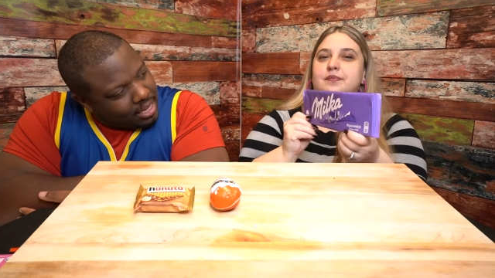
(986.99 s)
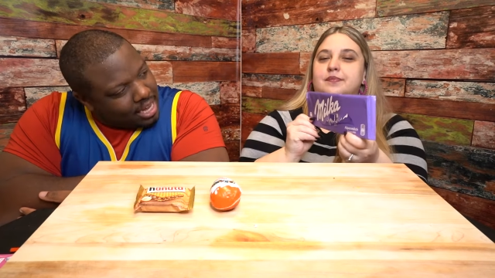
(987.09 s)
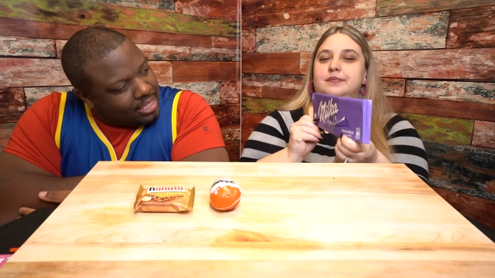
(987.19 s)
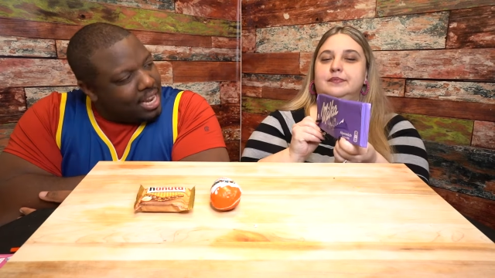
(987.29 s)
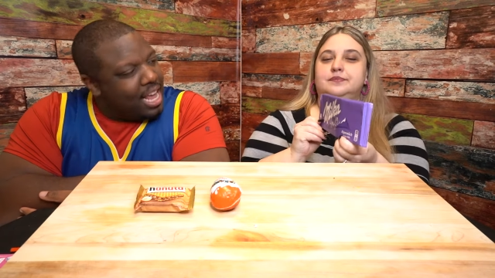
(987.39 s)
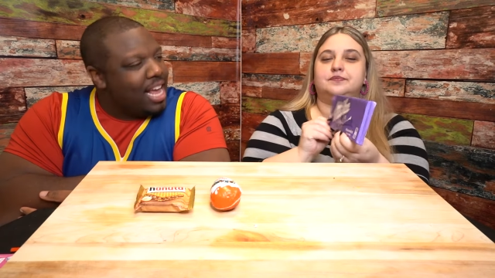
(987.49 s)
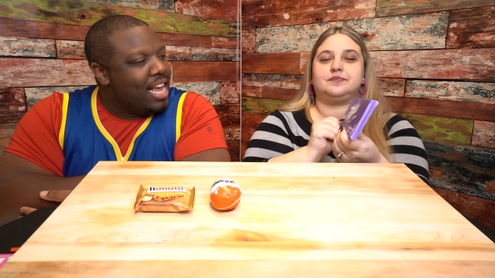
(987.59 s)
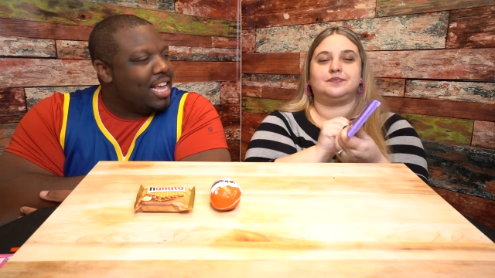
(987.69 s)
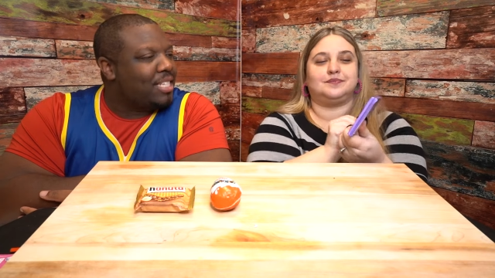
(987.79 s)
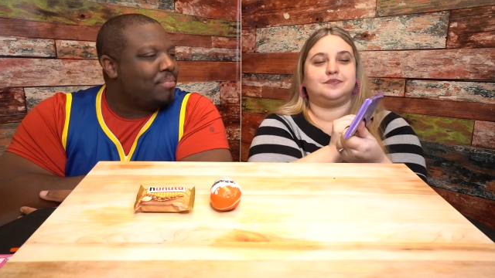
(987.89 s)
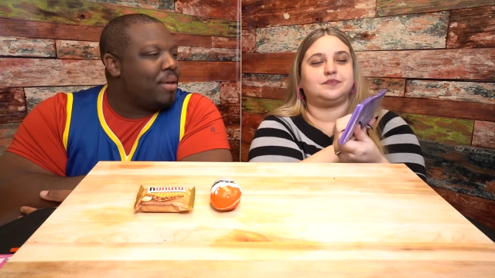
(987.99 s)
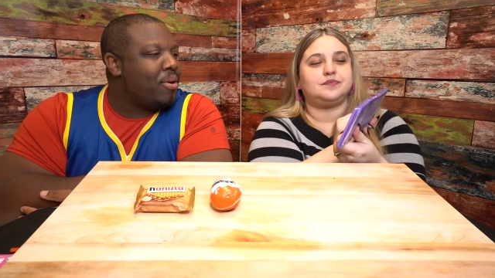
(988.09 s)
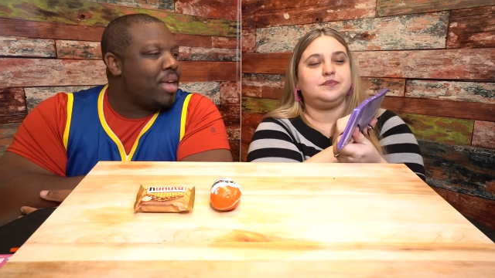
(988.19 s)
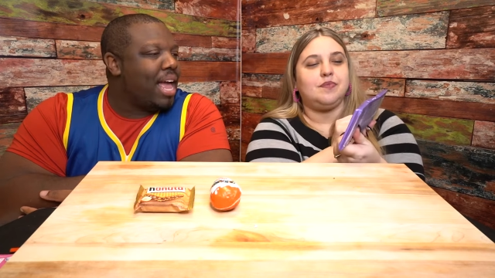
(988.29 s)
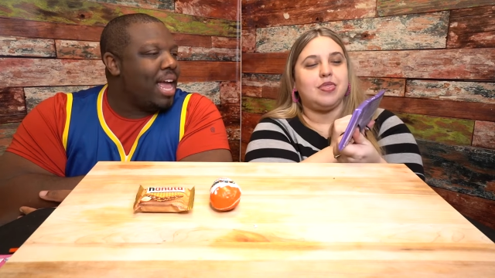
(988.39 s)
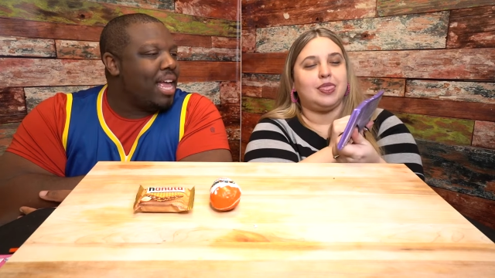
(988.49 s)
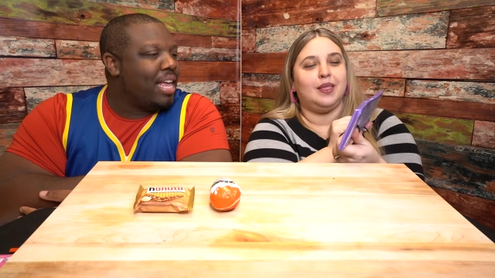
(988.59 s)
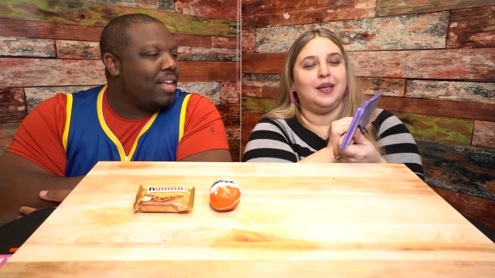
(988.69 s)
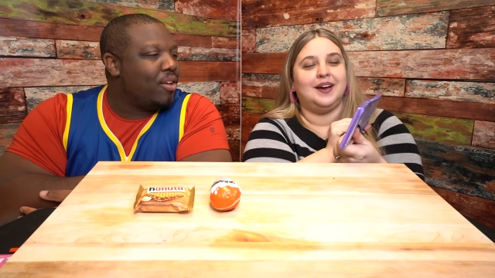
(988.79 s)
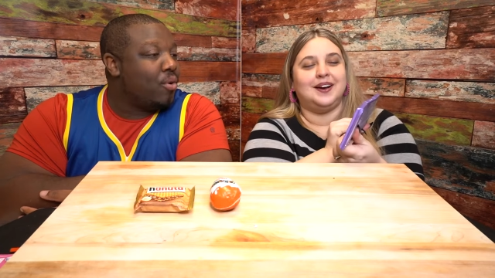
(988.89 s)
Speaker 1: Yes, it is. Milk A.
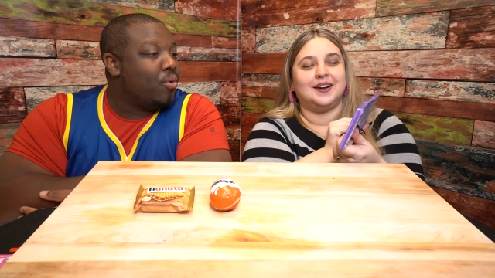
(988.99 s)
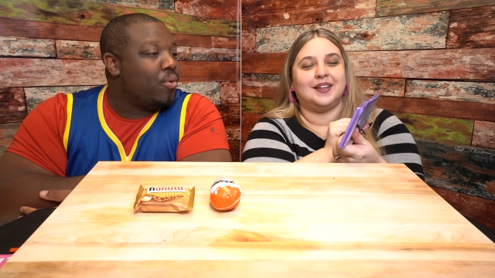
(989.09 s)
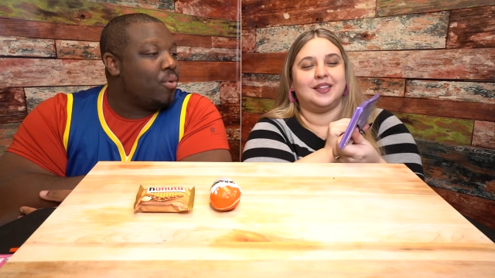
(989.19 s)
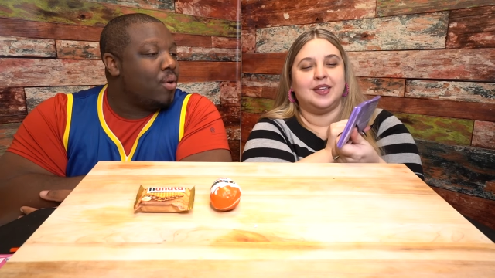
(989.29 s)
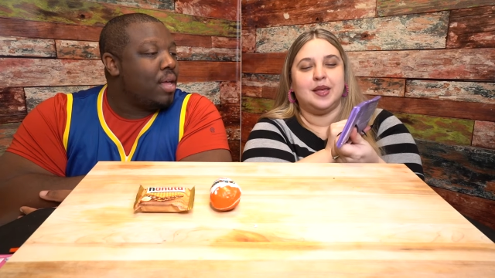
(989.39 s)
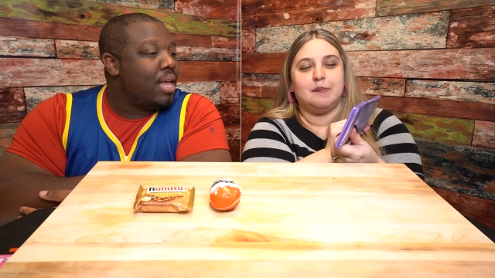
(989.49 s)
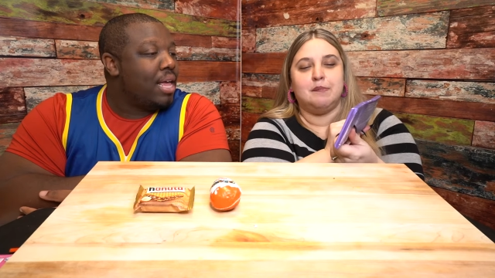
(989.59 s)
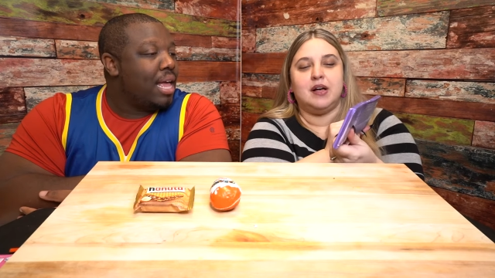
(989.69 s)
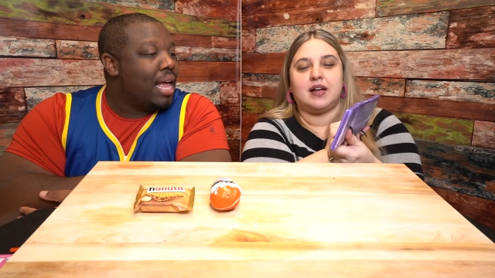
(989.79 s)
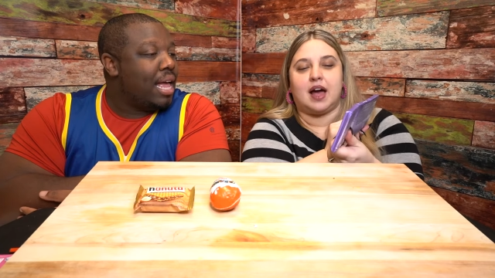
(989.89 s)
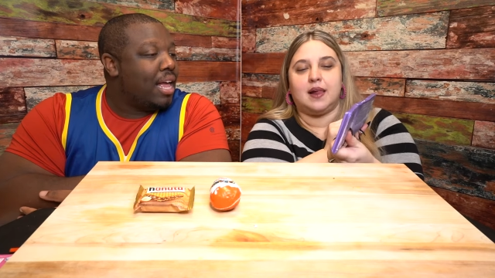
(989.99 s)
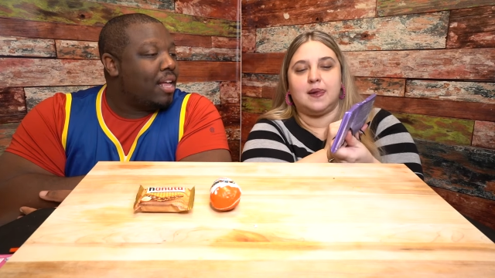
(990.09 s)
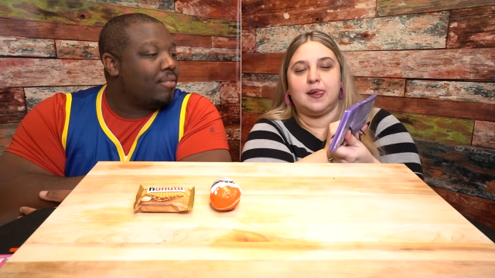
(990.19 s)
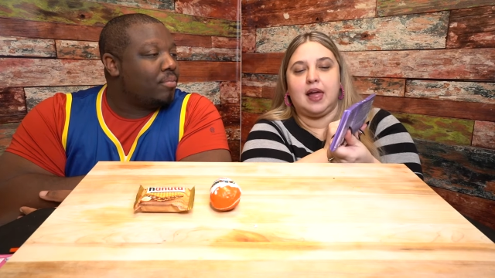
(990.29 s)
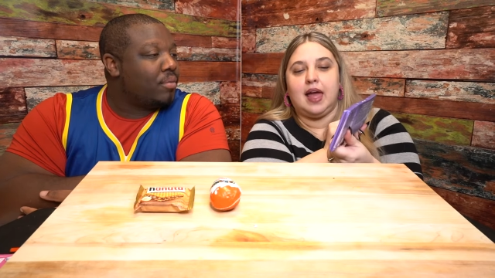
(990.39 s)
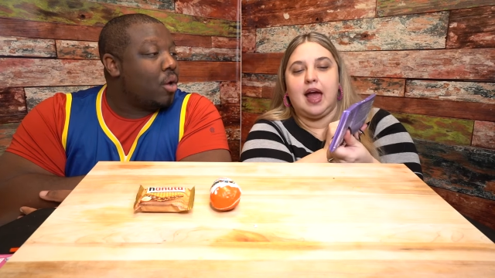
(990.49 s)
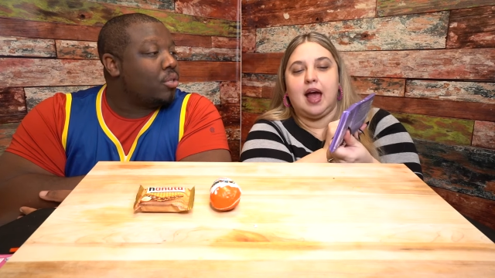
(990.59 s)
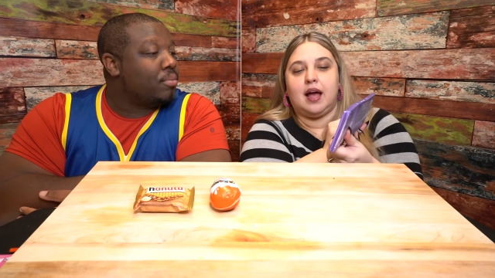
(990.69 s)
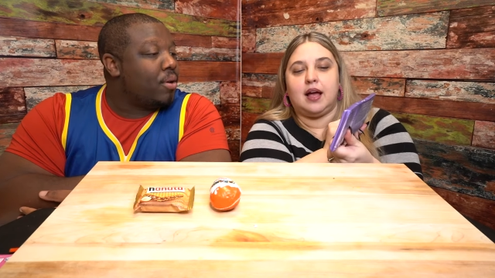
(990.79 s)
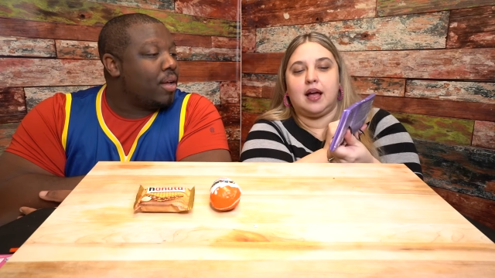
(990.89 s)
Ooh.
Speaker 2: Milka.
Speaker 1: Oh,
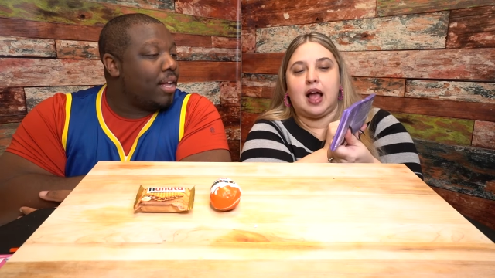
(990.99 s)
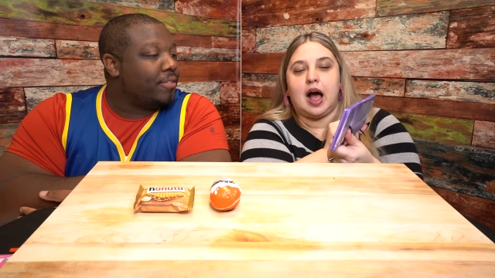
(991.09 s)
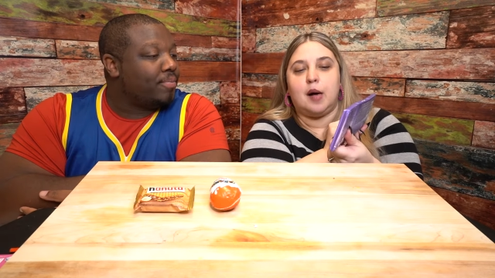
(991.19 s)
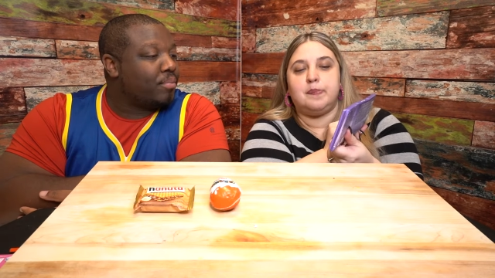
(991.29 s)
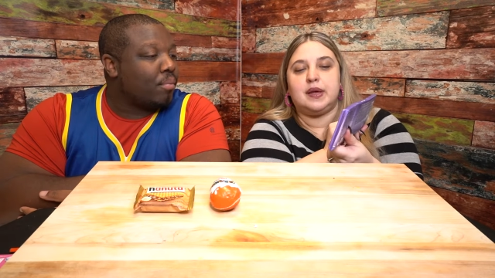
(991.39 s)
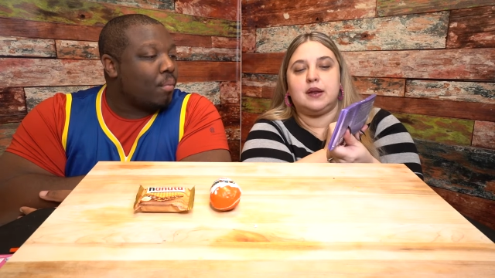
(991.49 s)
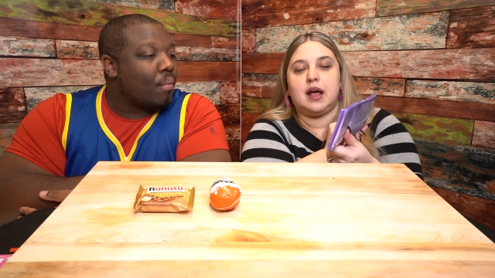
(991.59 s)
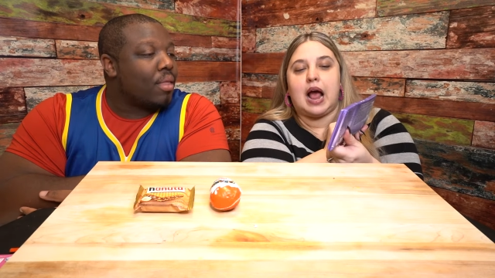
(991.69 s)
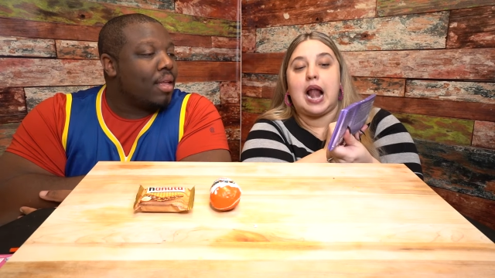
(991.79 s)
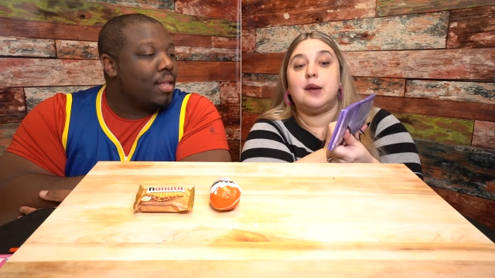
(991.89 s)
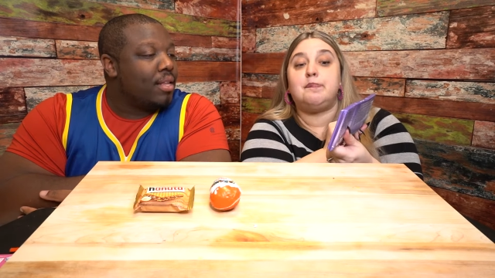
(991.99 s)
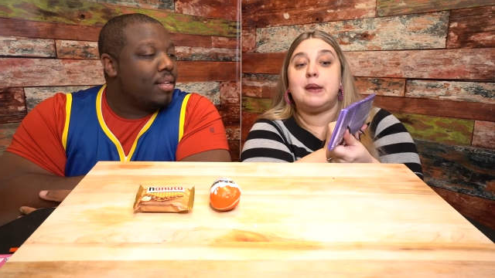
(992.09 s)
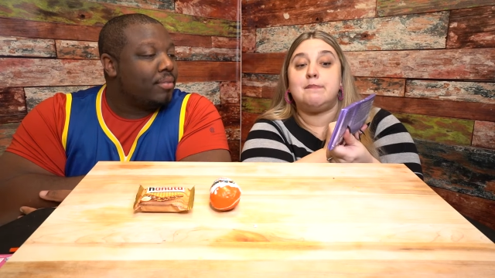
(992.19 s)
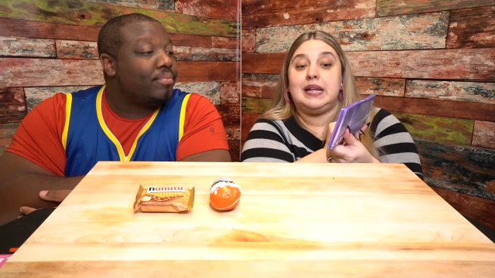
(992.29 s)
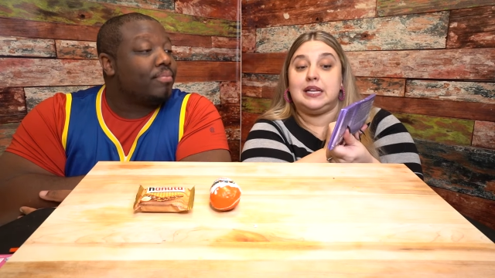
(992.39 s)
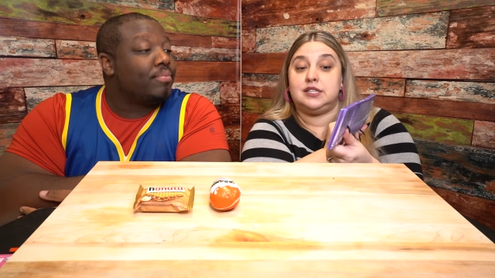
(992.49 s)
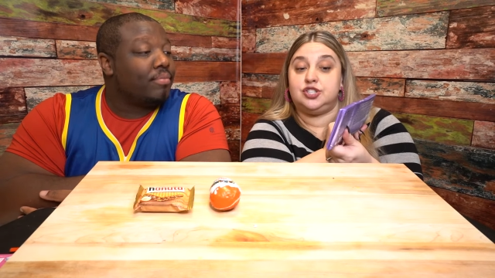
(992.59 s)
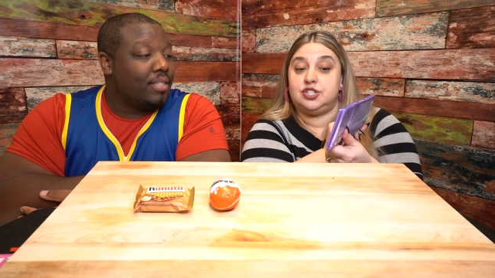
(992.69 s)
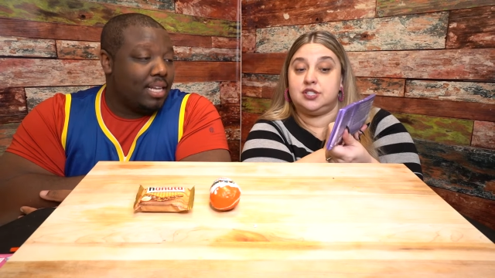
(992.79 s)
it's Milka.
Speaker 2: Alpenmilch.